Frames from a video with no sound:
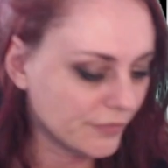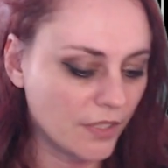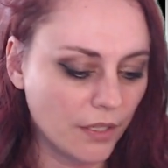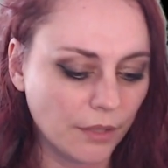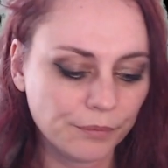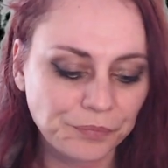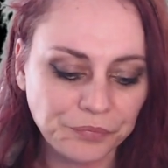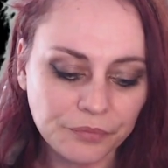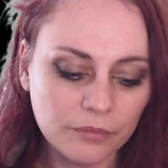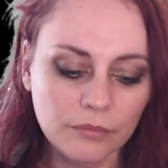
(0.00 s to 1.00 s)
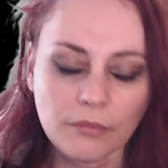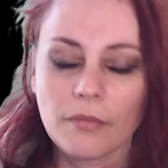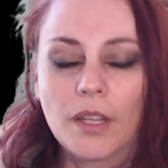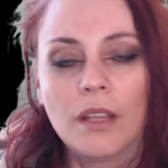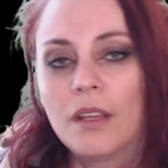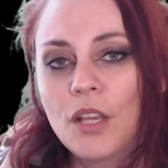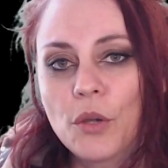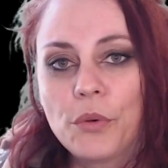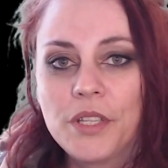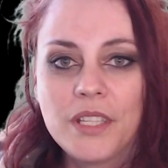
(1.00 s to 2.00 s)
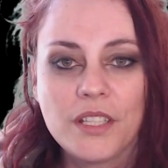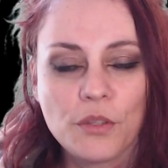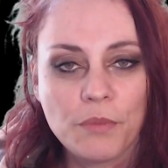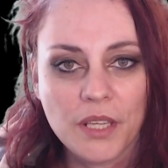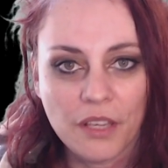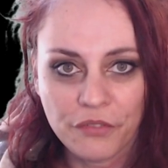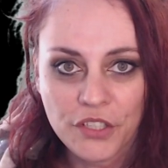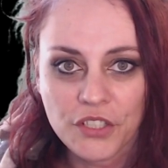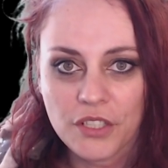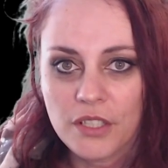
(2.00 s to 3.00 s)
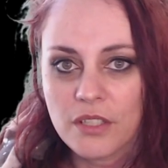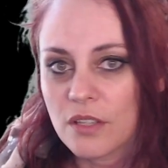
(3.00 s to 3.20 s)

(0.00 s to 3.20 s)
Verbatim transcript: sorry we need to be efficient